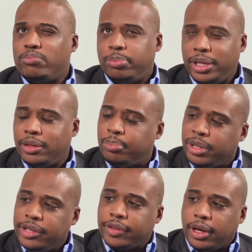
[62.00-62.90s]
being
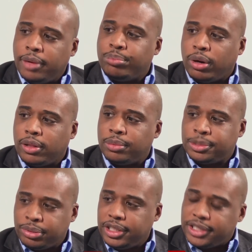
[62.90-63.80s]
beneath an umbrella was
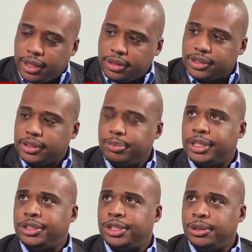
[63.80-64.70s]
pretty challenging
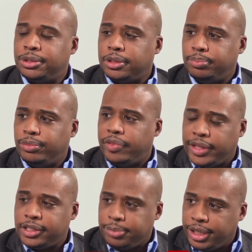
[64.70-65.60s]
because you're used to
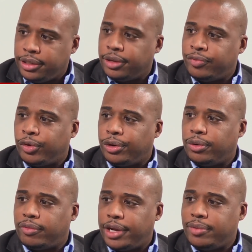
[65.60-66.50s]
things being done for you,
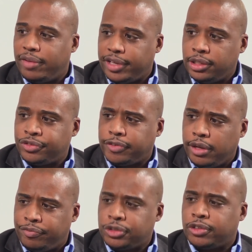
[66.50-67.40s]
right? You have an
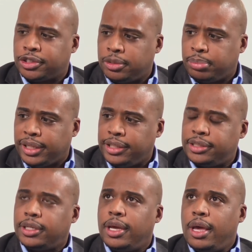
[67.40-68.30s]
infrastructure in
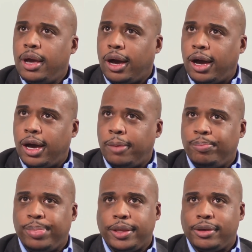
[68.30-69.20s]
place,
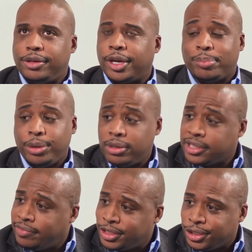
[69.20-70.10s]
your computer's
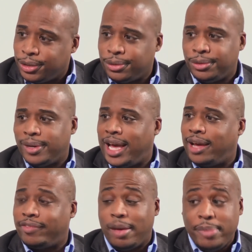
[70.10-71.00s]
given to you, you
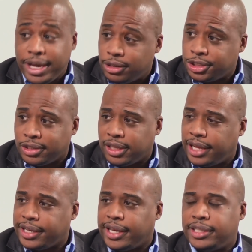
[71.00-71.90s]
have a manager in a
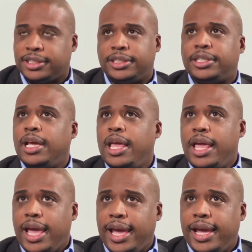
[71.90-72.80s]
lot of cases,
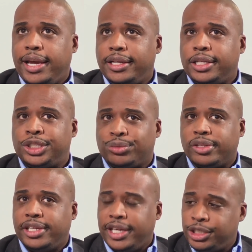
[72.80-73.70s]
and it's
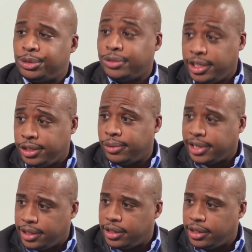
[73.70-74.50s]
really, here's what you need to do and get it